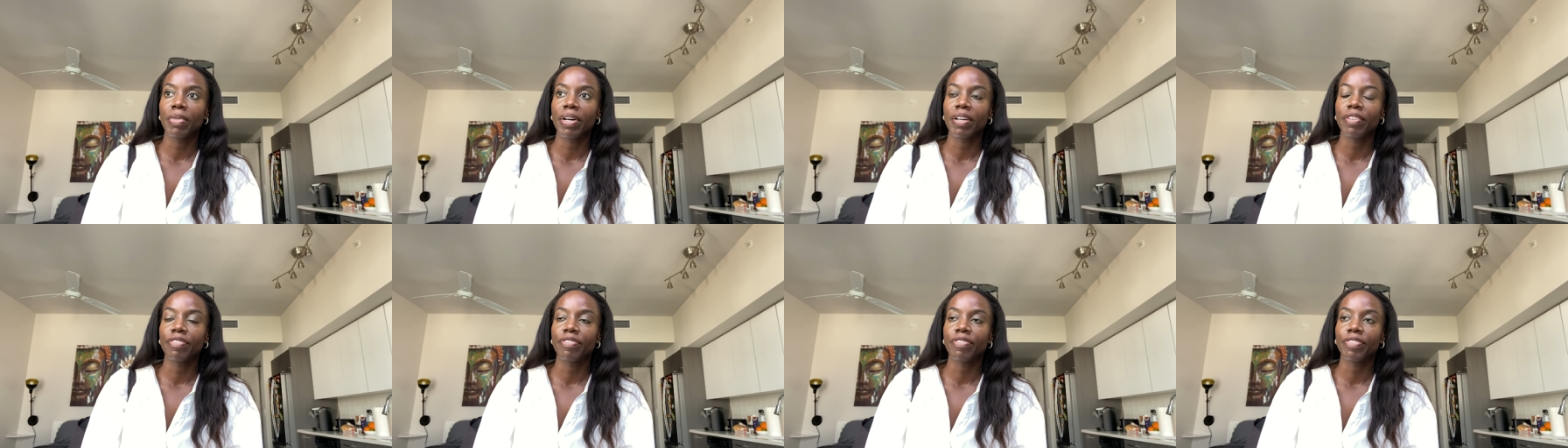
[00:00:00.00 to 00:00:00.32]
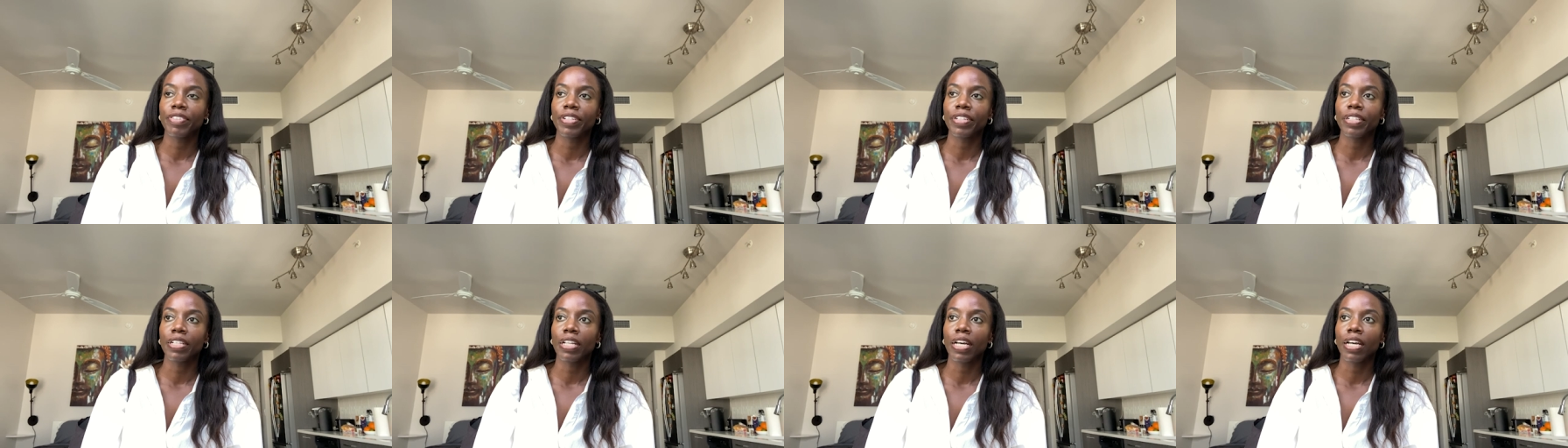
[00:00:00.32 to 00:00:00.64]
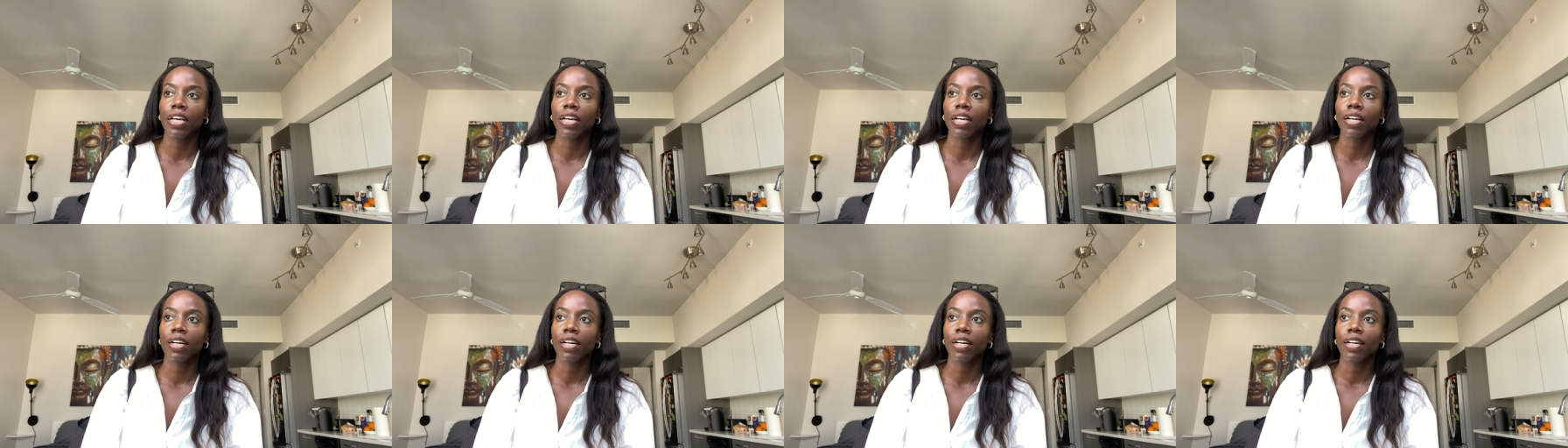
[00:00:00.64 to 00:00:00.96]
I feel
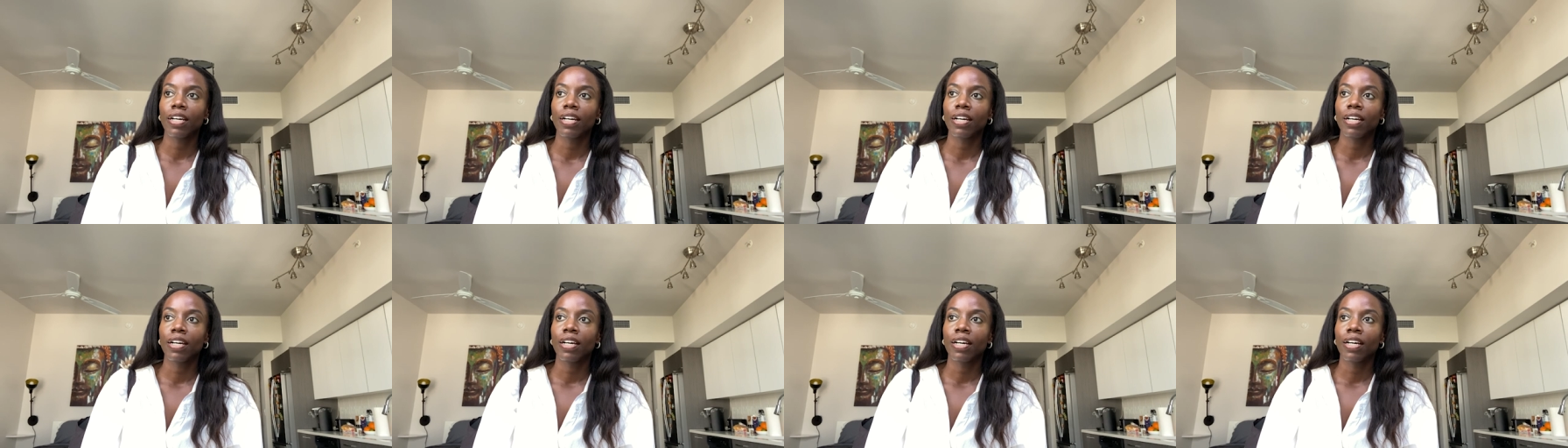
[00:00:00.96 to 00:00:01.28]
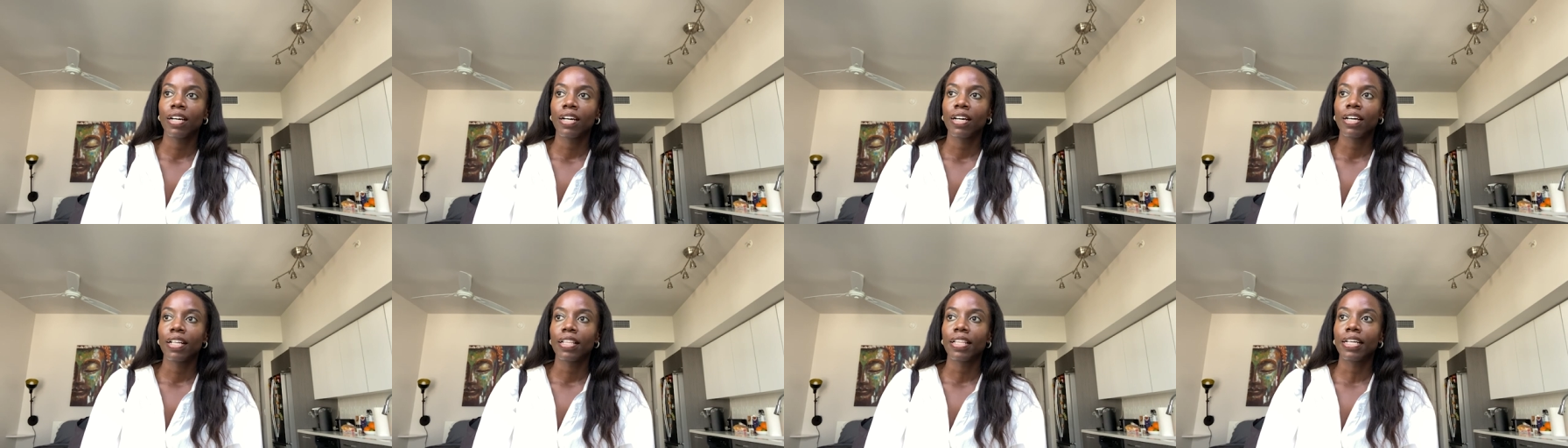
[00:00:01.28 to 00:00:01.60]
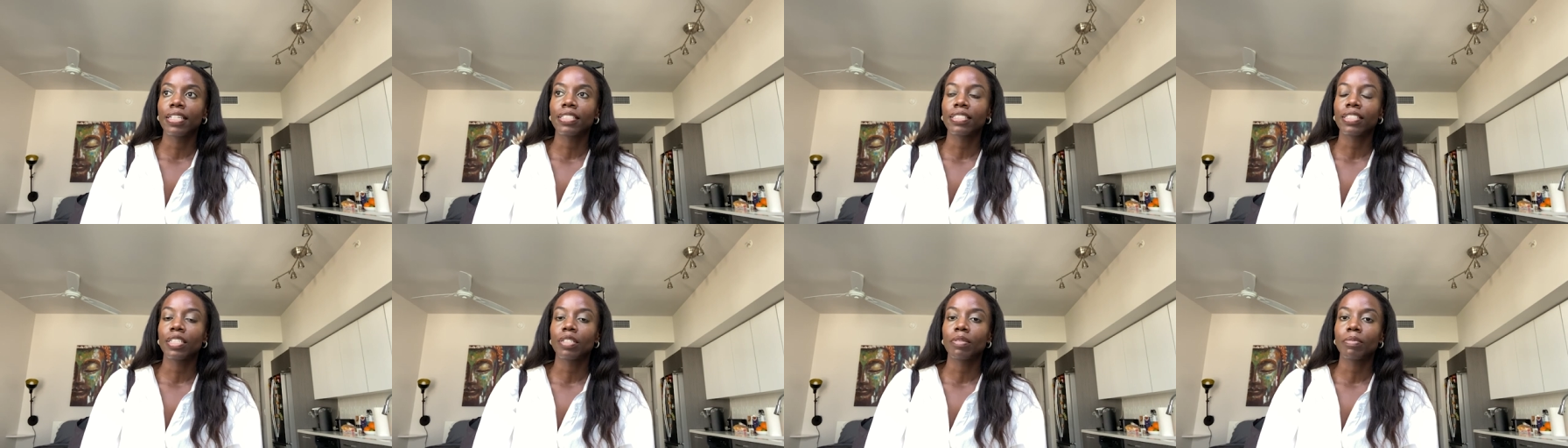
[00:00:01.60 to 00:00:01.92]
like
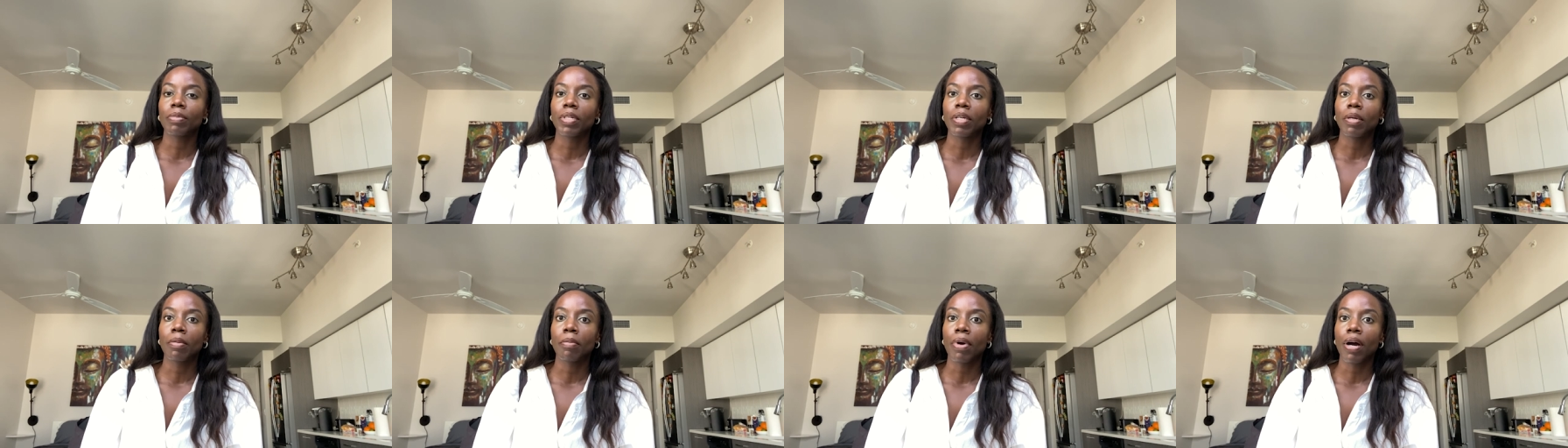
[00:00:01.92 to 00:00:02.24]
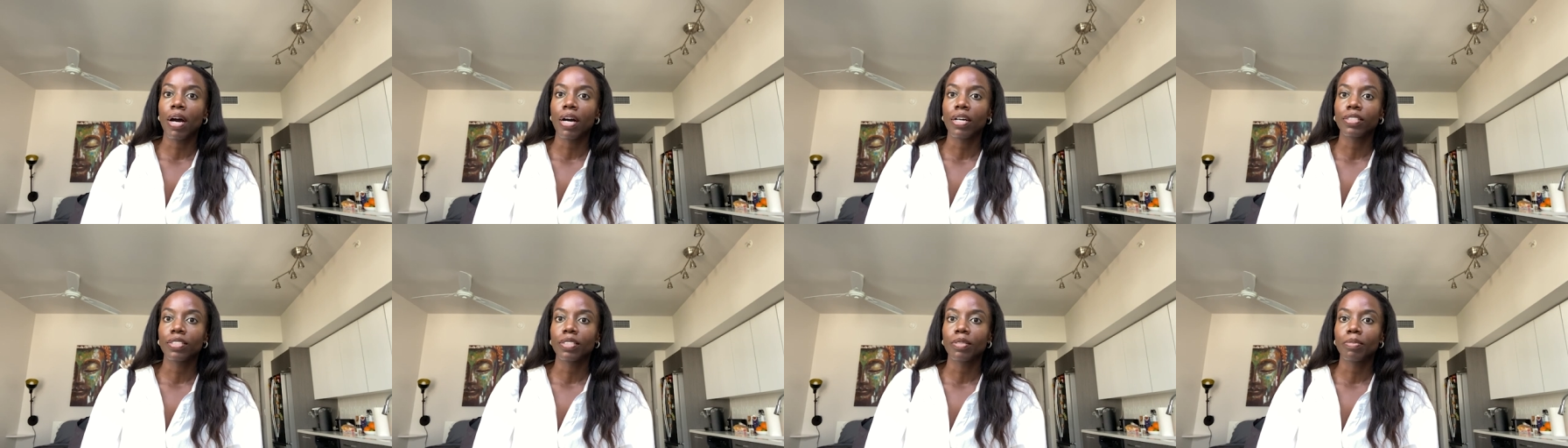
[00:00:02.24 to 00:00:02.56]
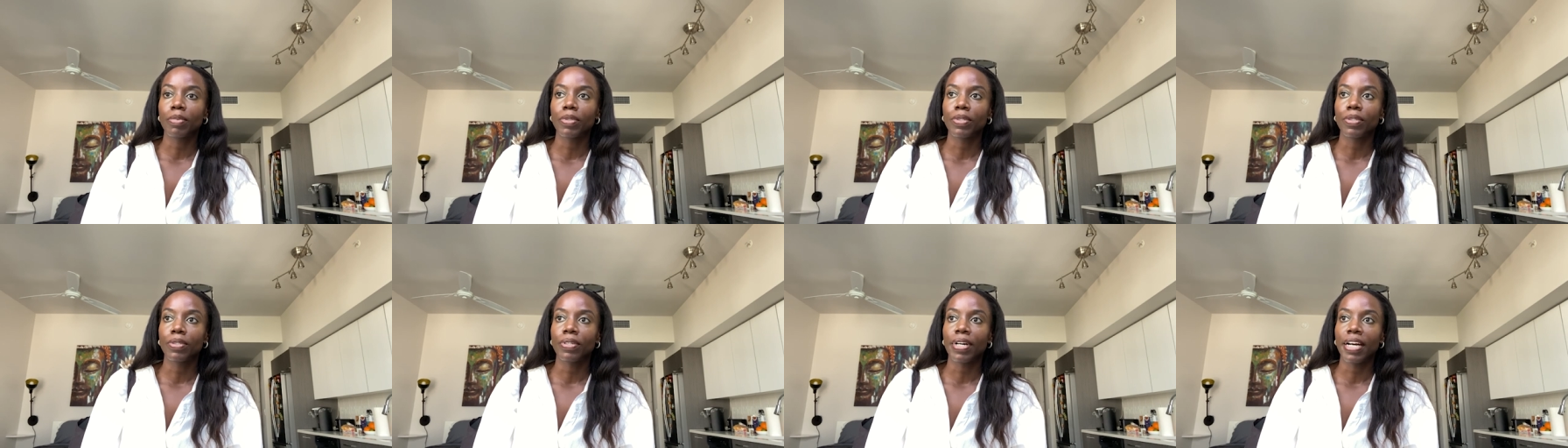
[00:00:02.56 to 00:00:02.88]
that's gonna be impossible.